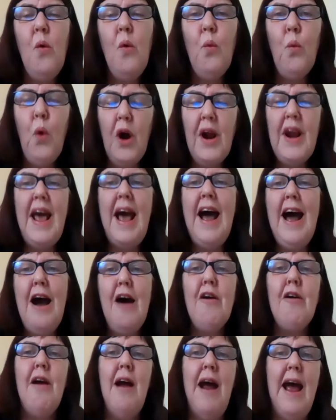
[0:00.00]
what
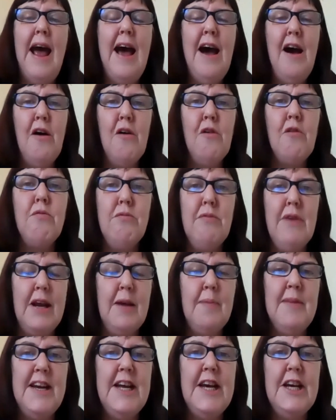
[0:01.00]
are our
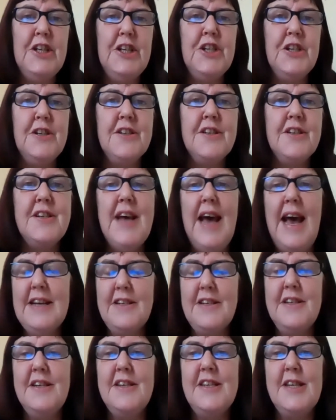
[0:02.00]
recommendations as
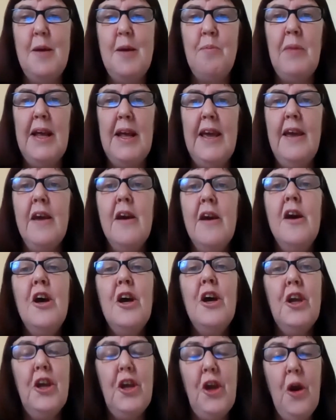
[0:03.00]
an Assembly
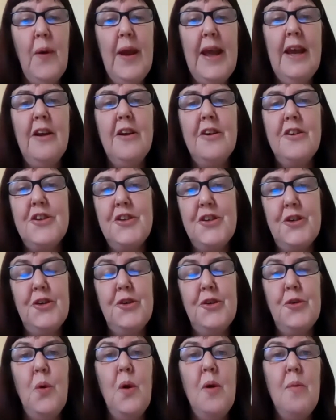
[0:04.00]
going
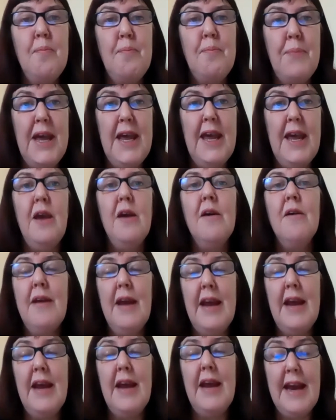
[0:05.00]
to be
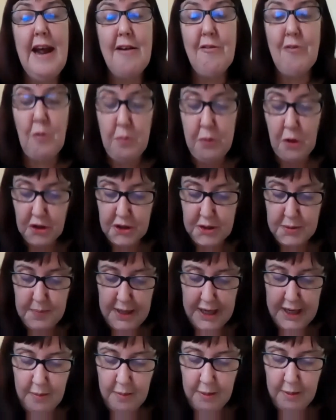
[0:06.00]
in our report to
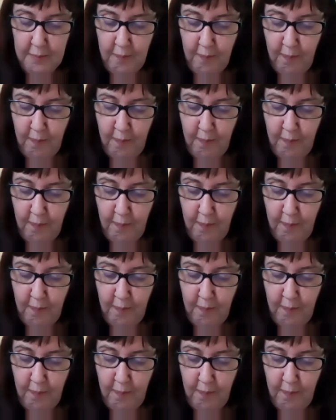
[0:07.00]
Parliament.